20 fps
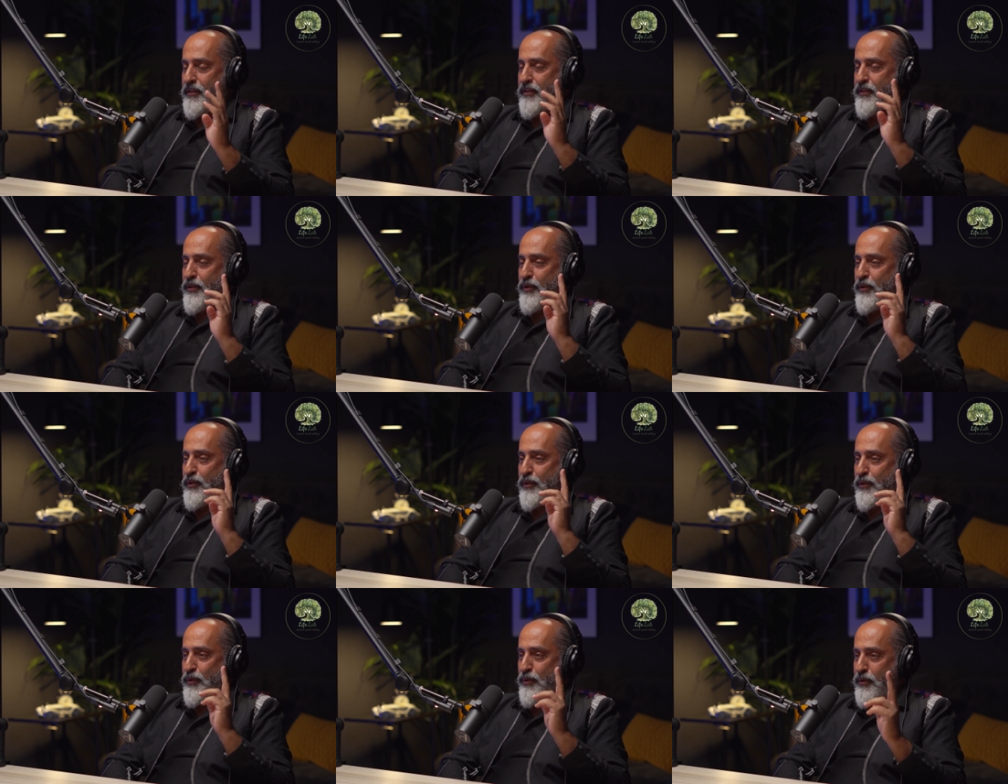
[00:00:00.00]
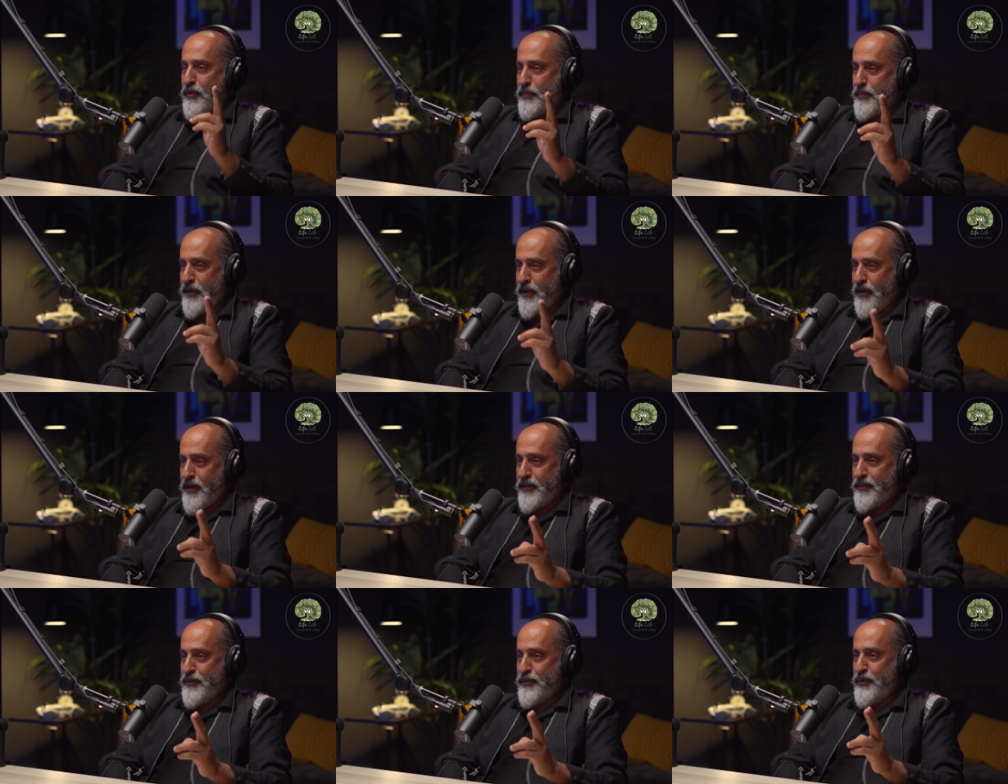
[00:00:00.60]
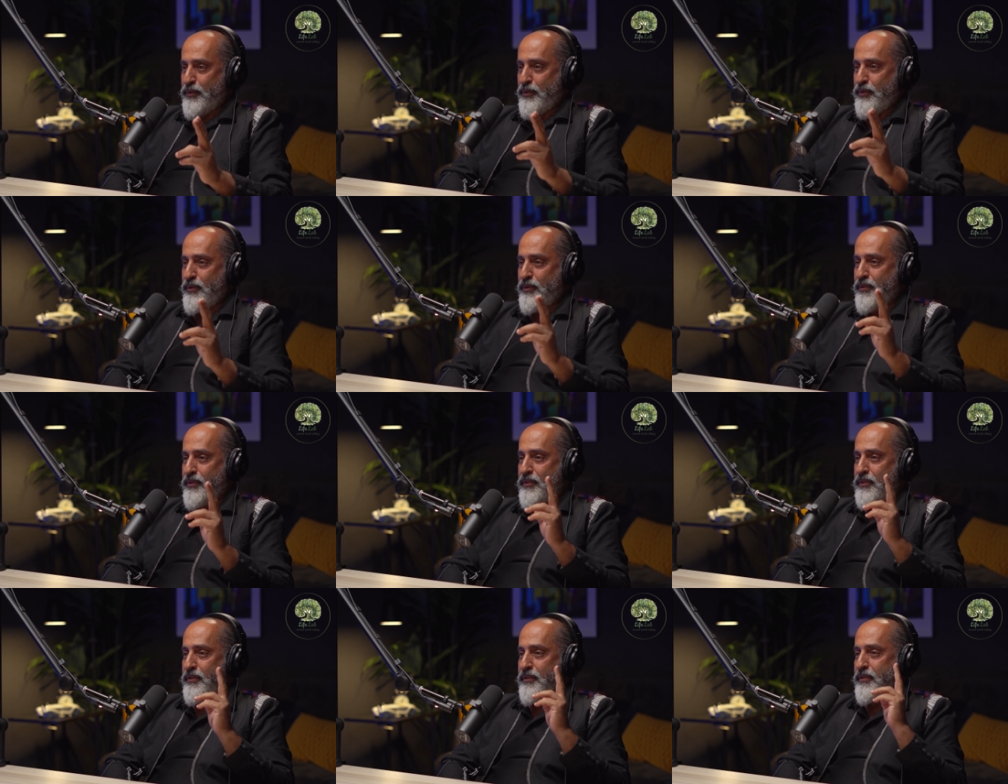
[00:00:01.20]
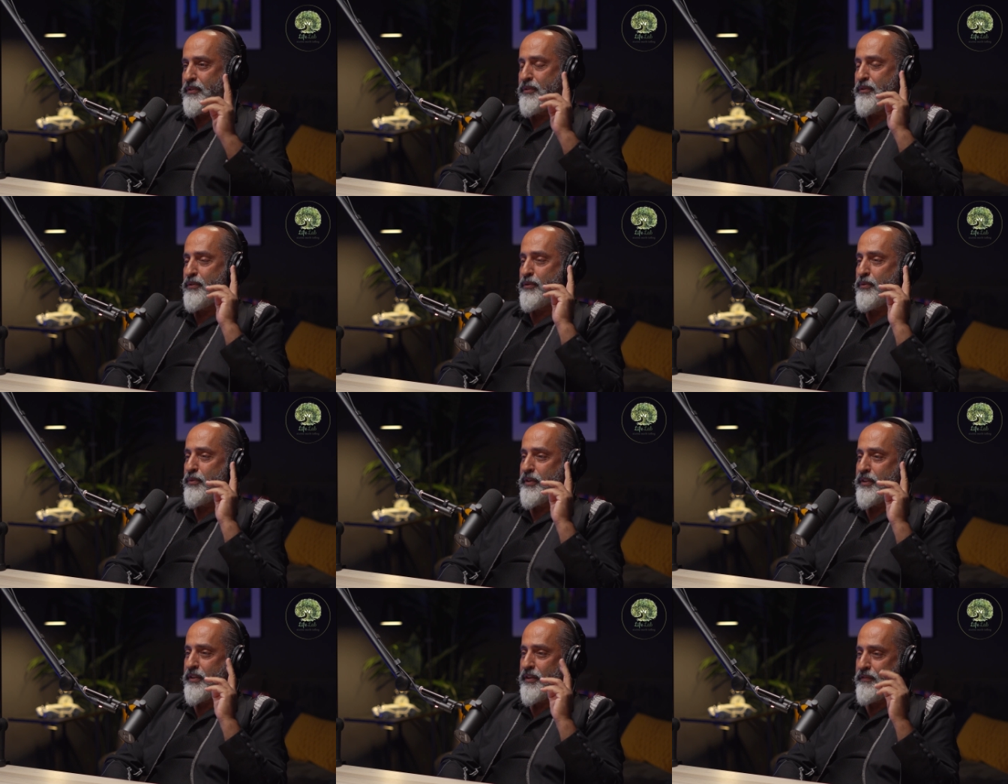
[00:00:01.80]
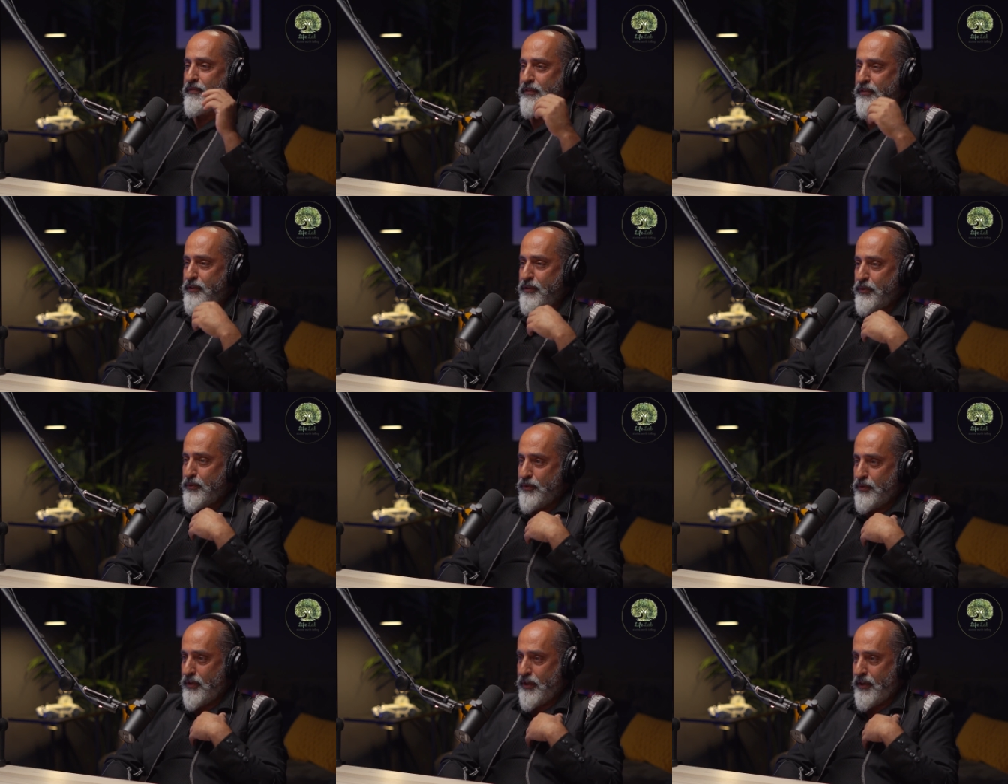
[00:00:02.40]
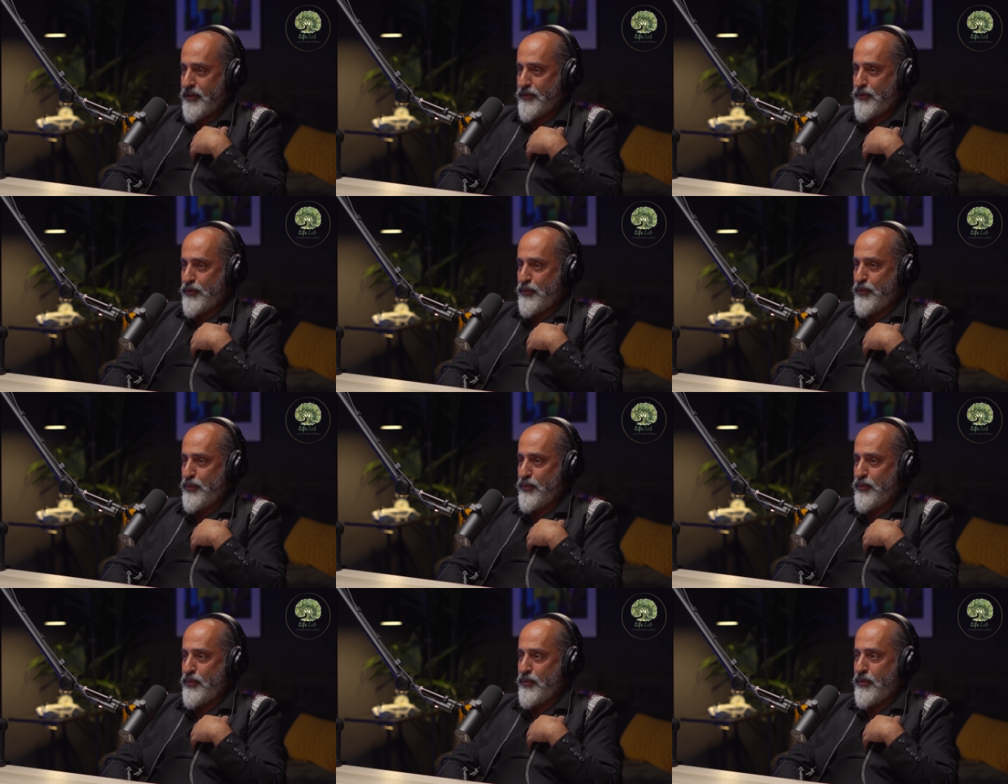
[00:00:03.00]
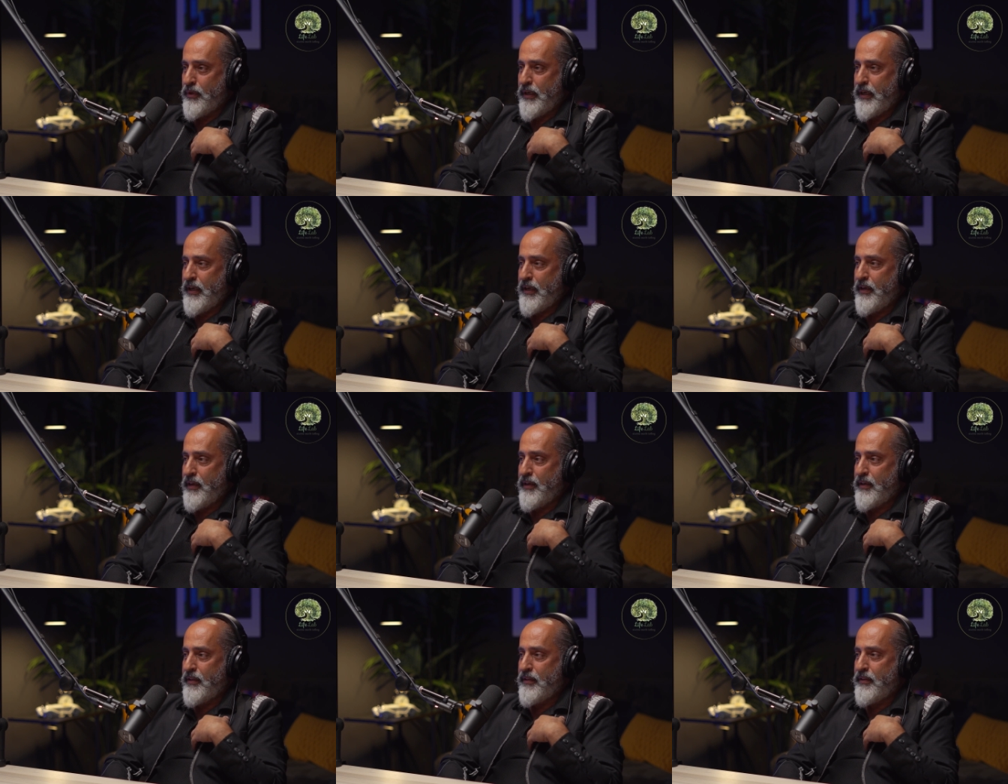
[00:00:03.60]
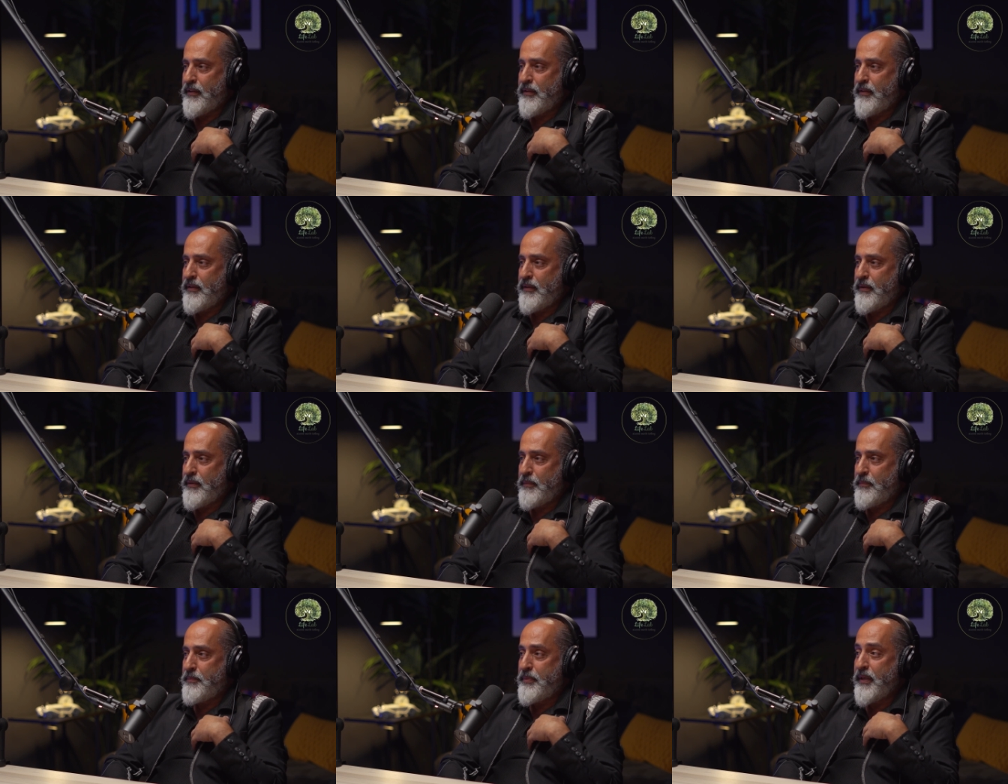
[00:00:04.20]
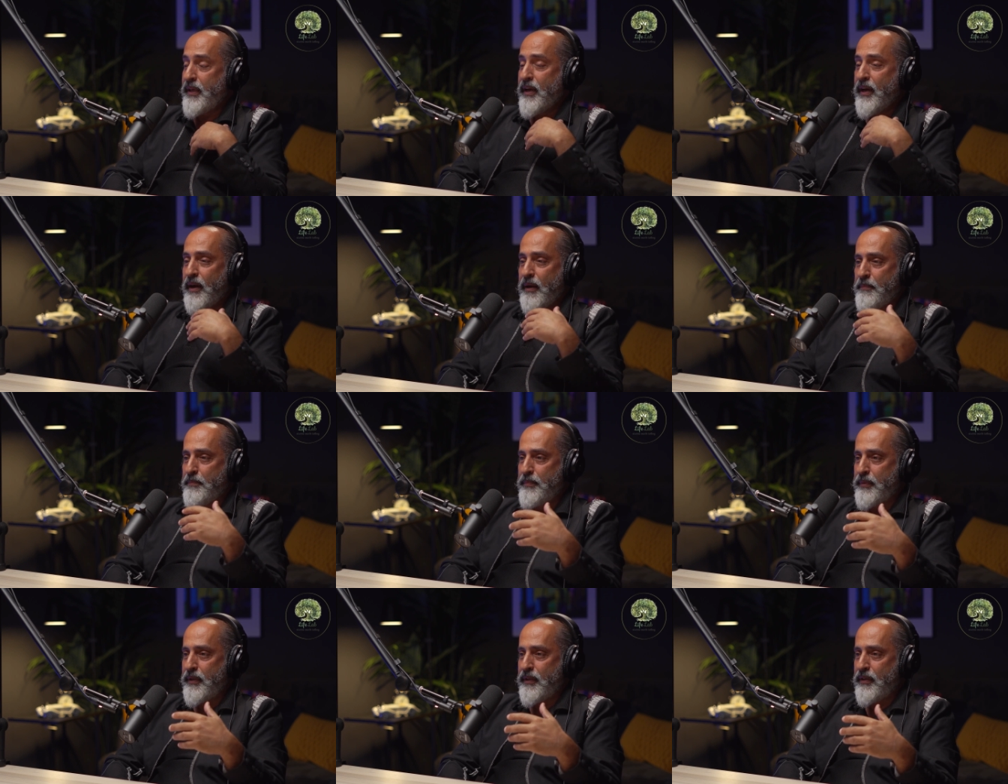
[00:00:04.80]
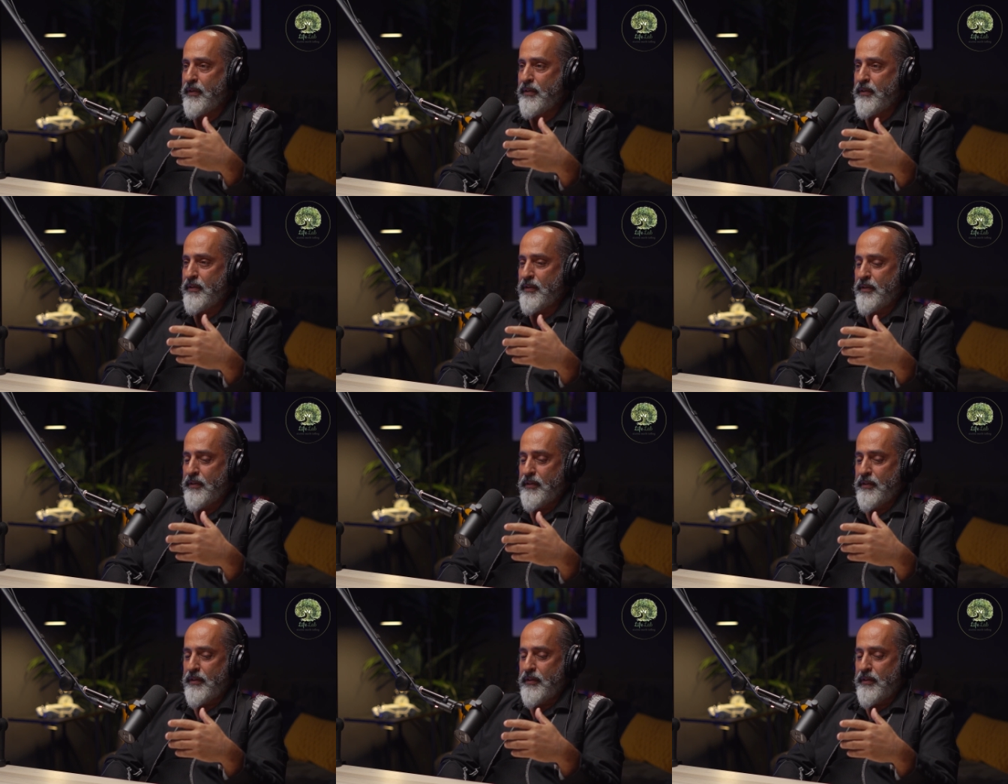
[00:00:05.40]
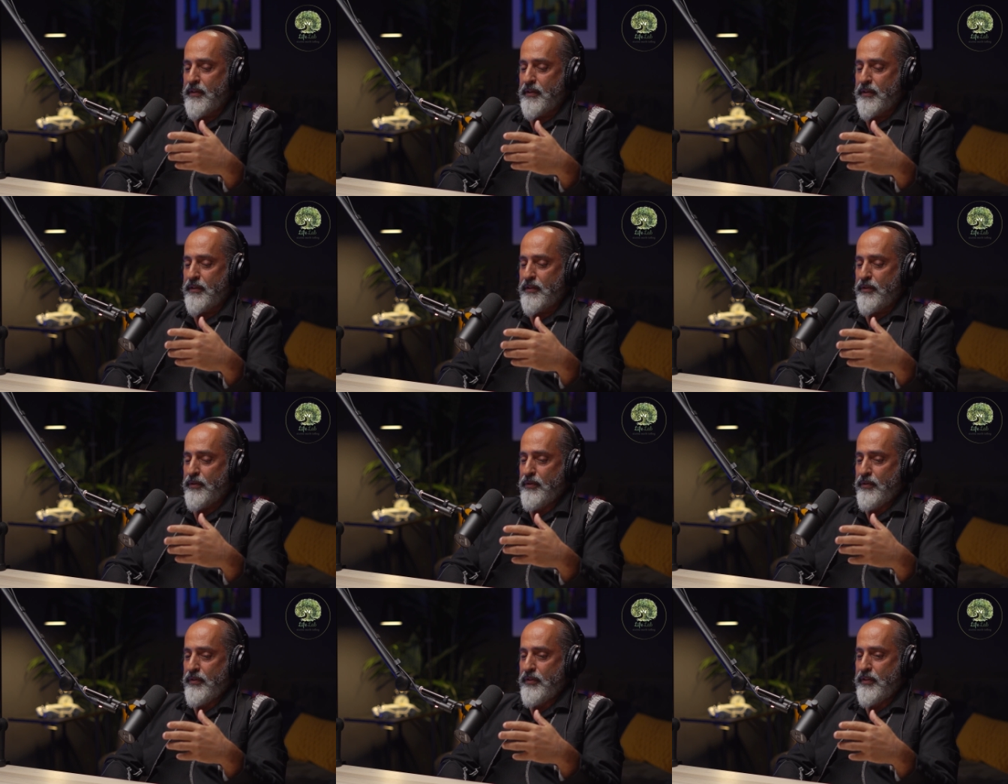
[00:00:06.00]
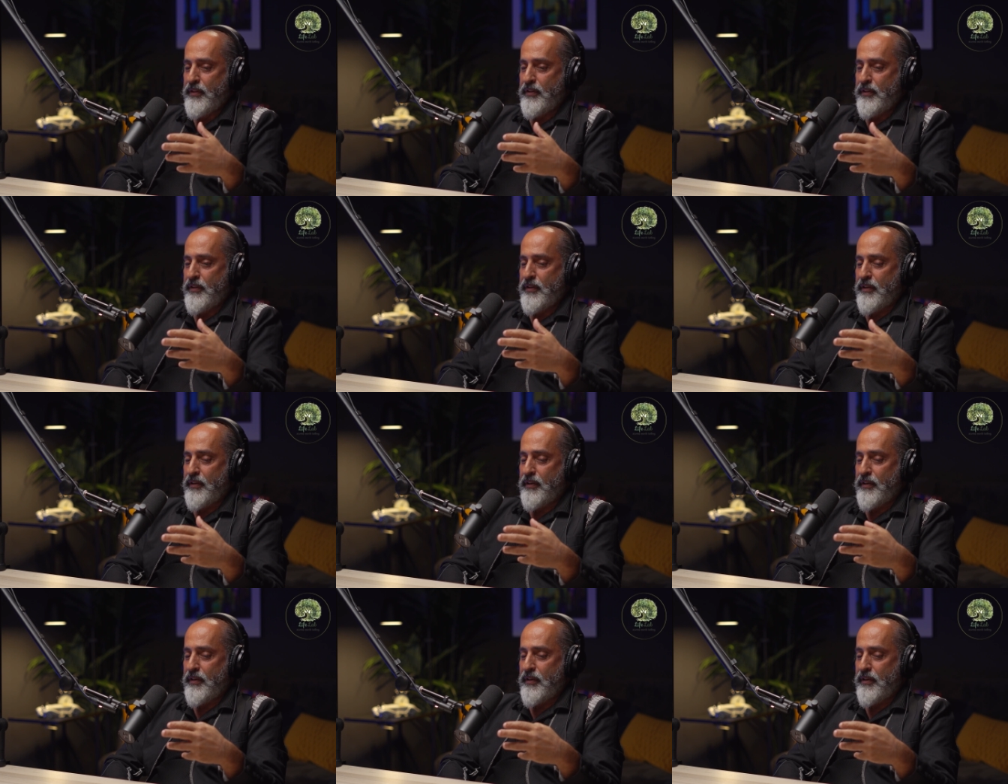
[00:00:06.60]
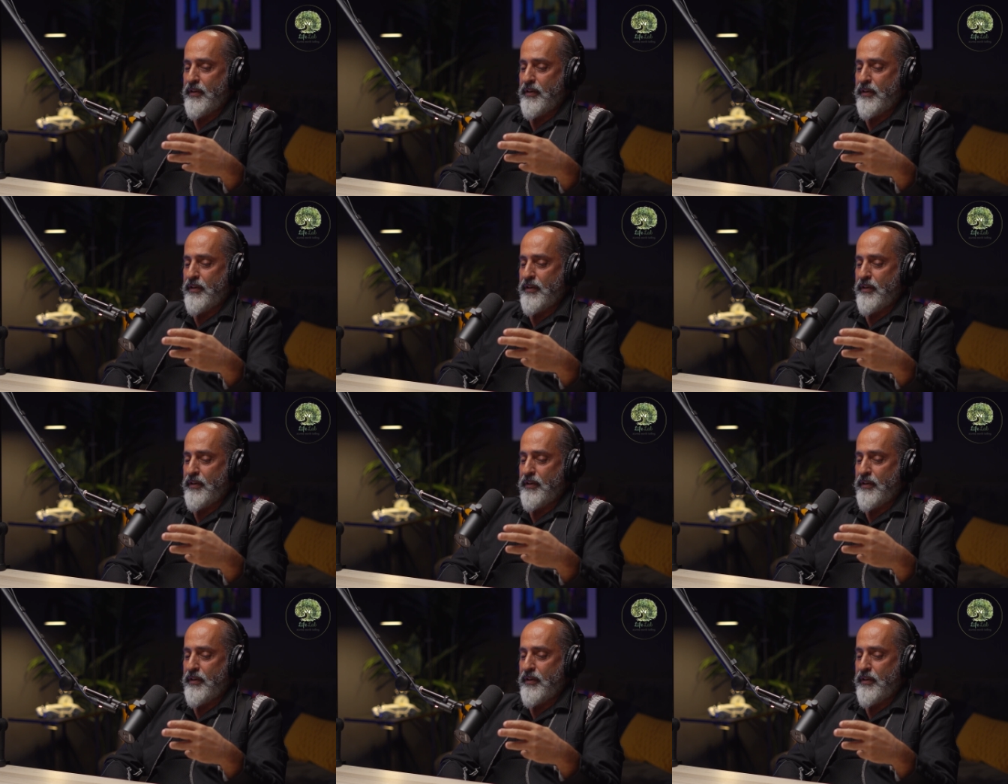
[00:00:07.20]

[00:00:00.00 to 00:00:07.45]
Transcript: don't look behind you do whatever you like to do and be happy don't uh,